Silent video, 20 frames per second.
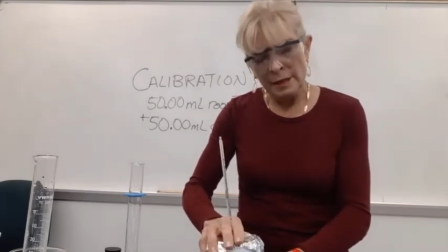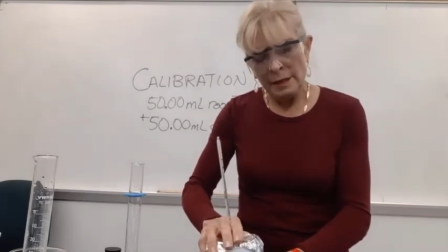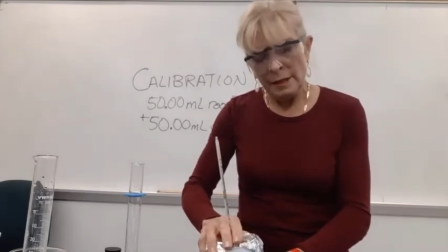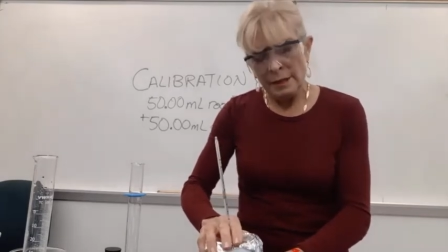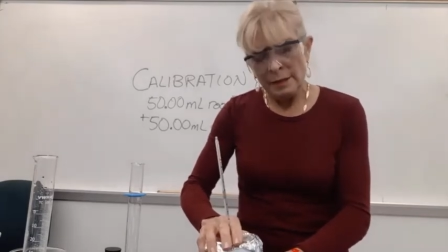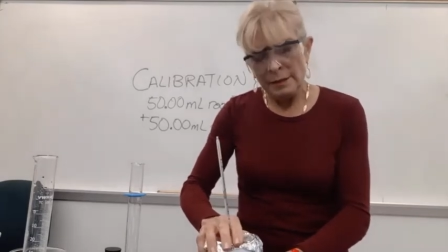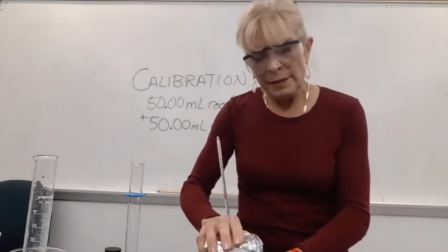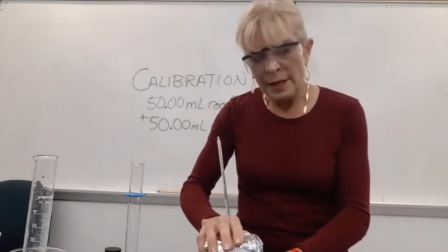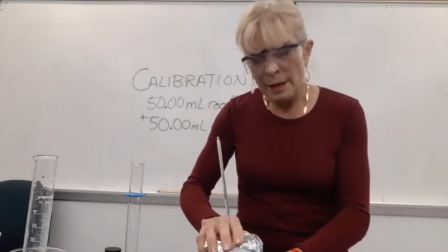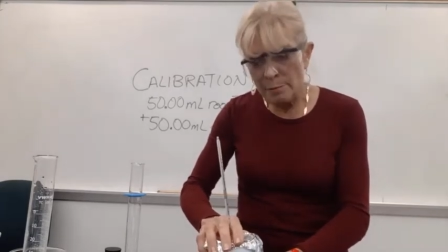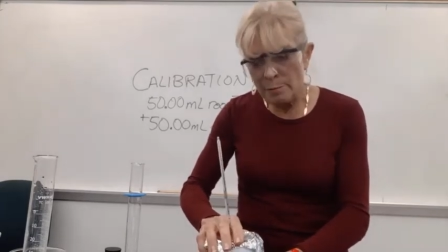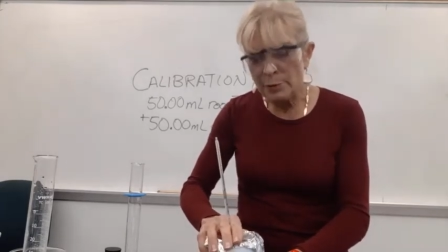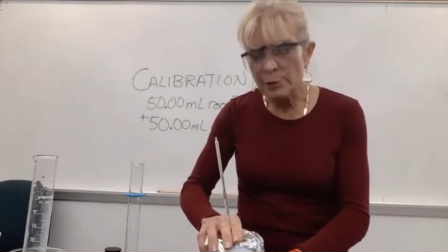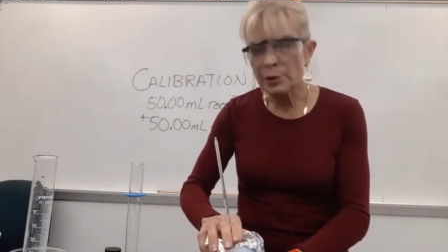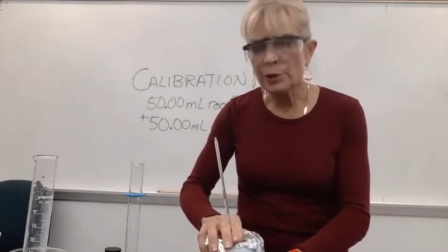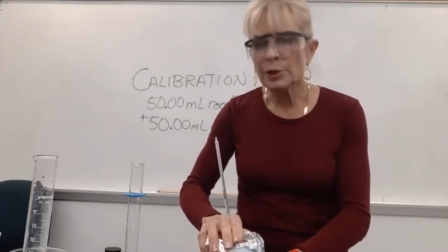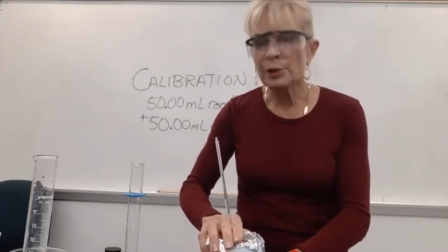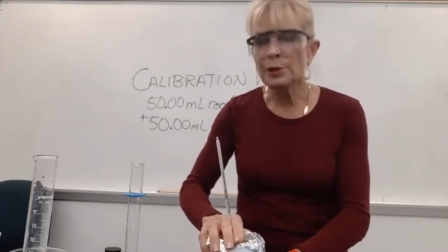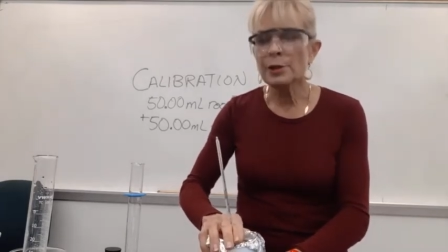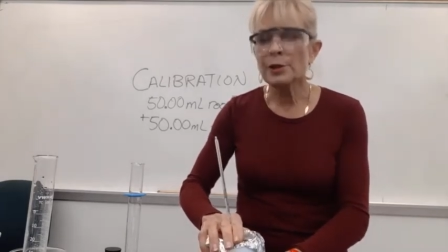
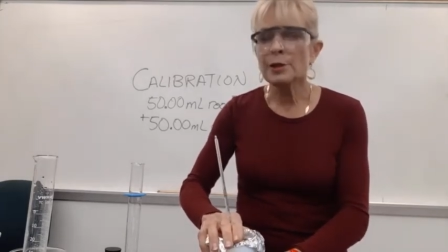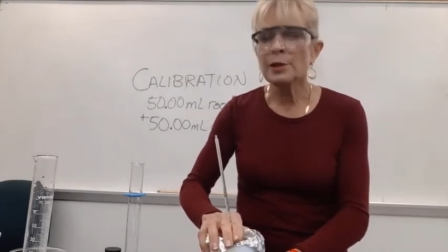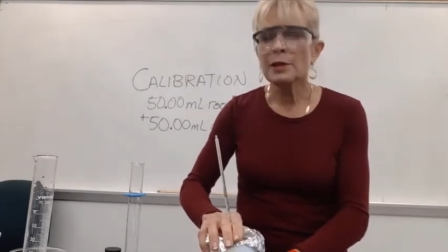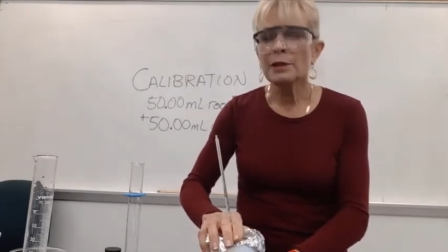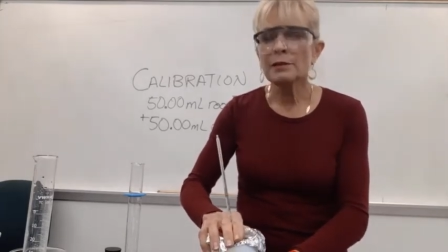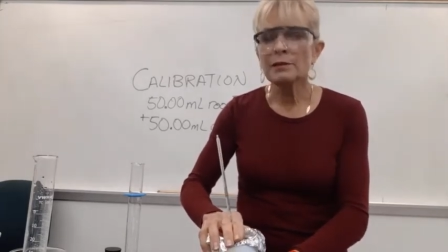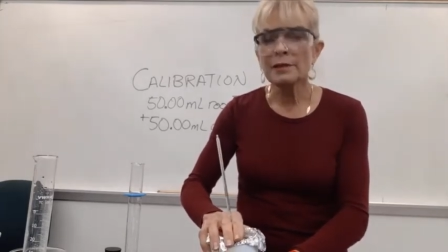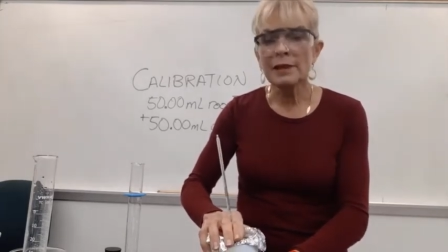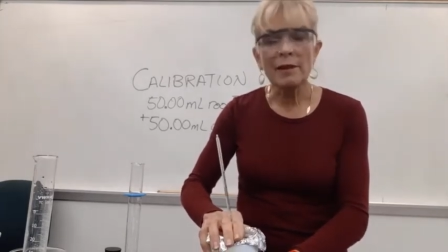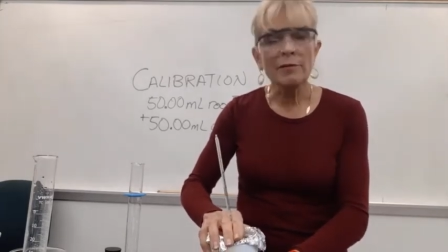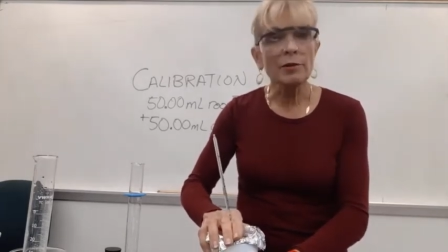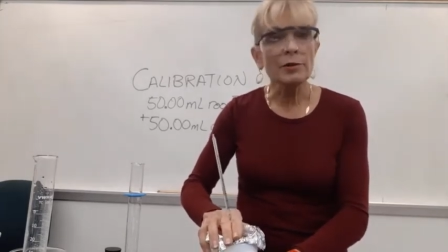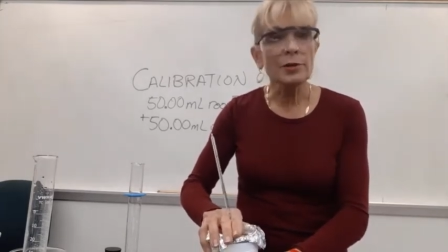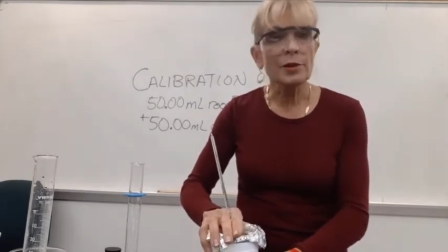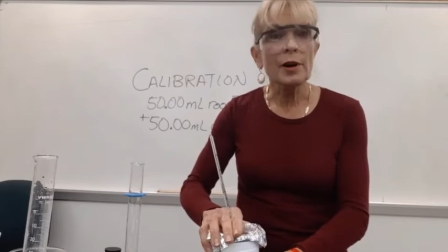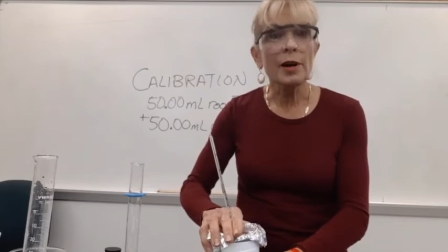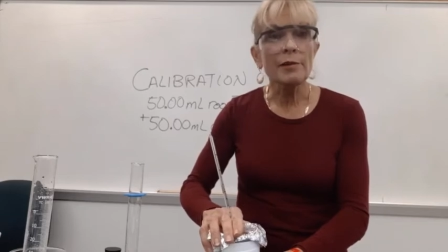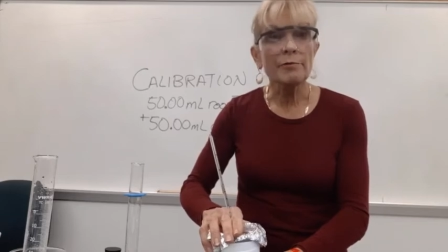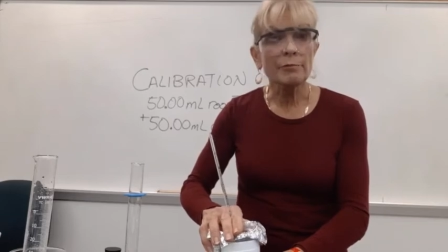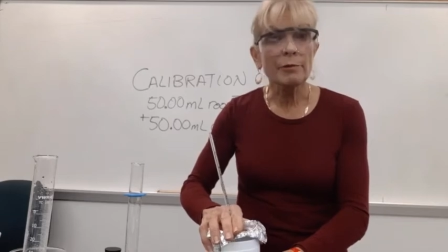temperature levels
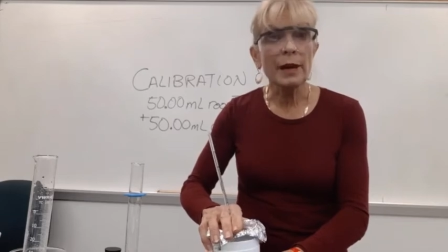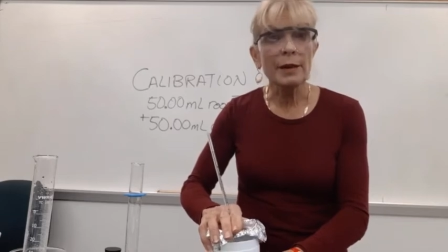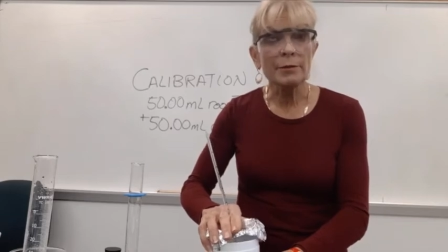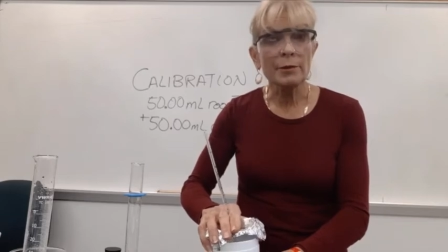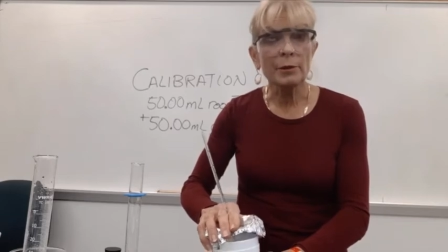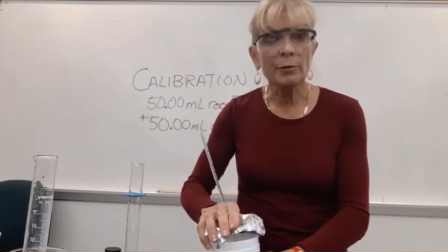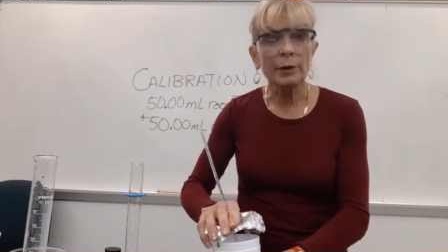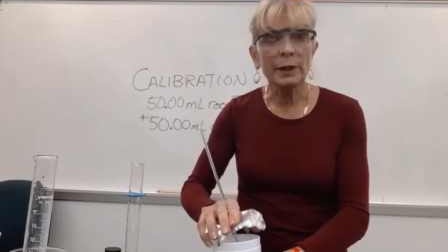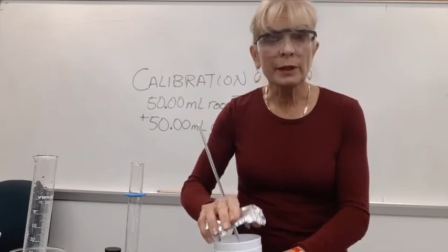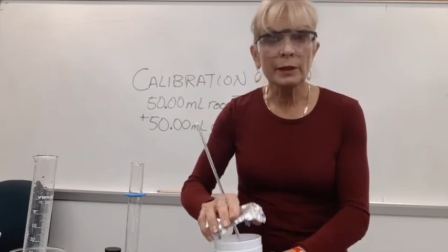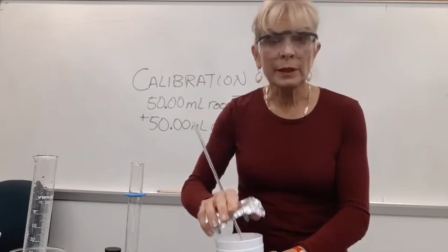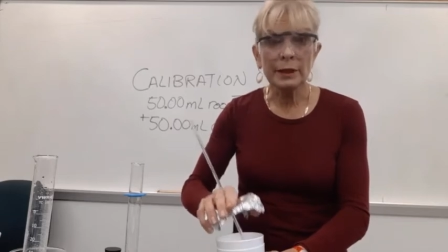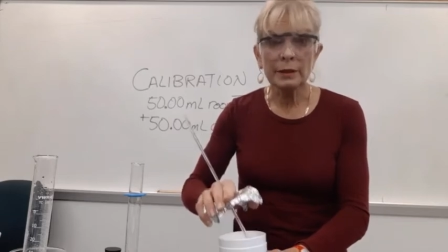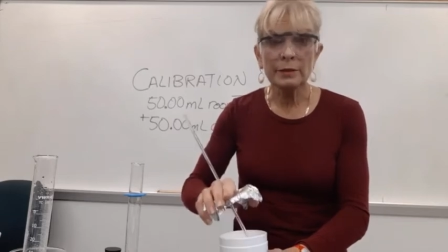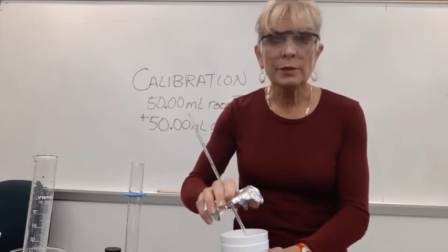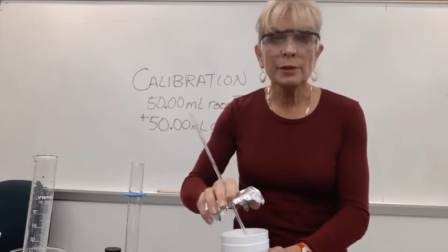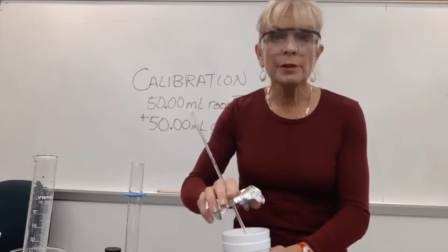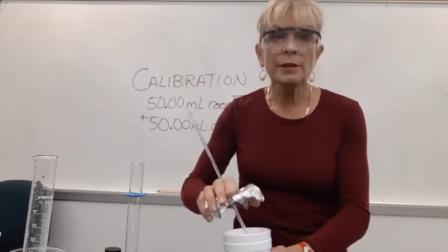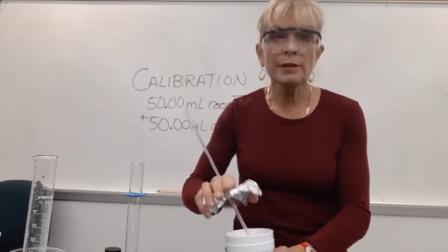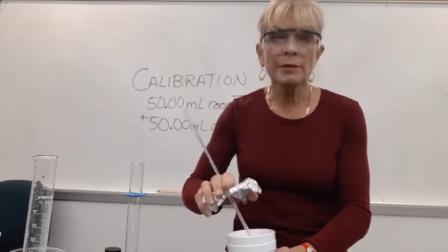off rather quickly
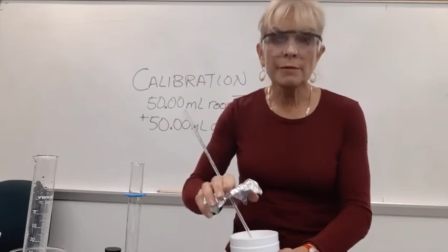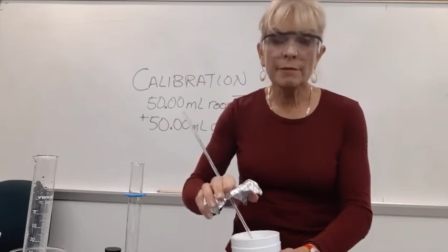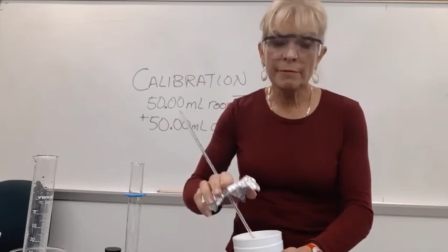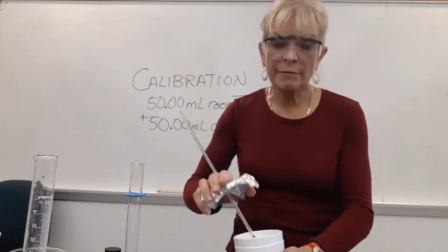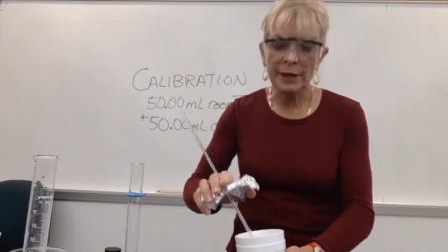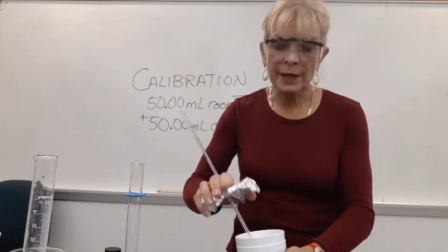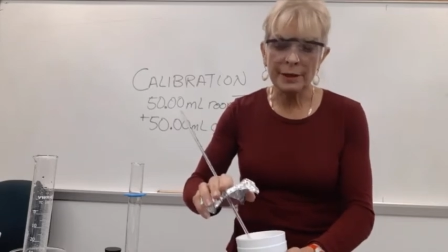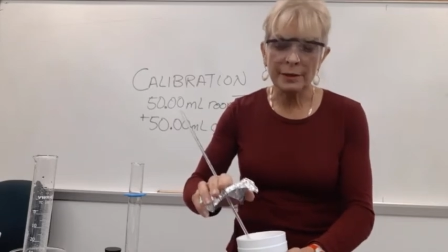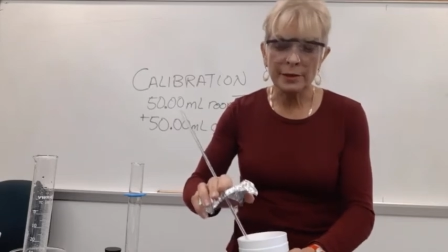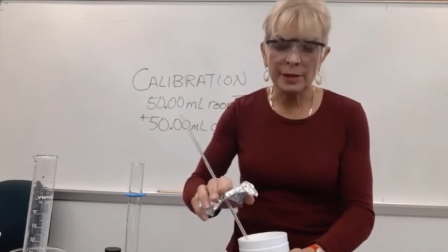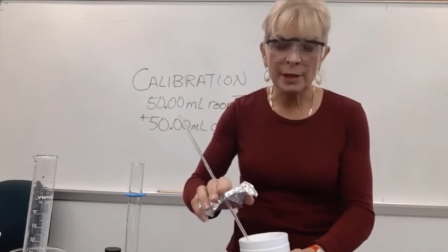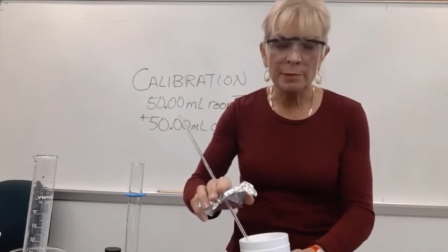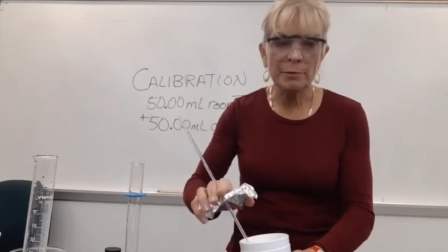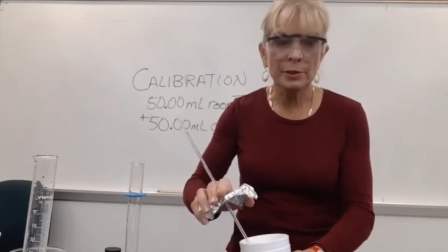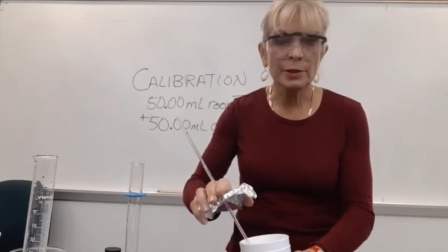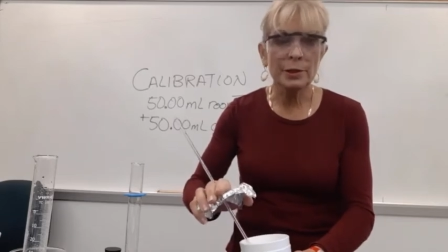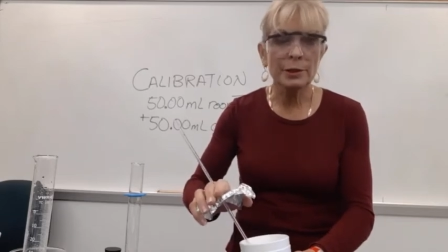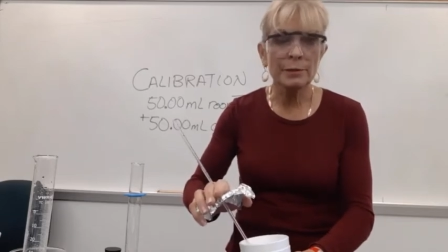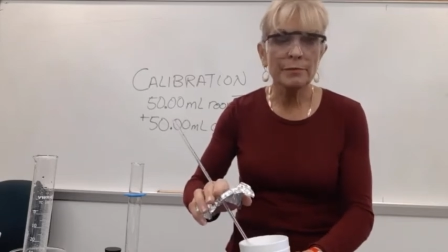to get the final temperature.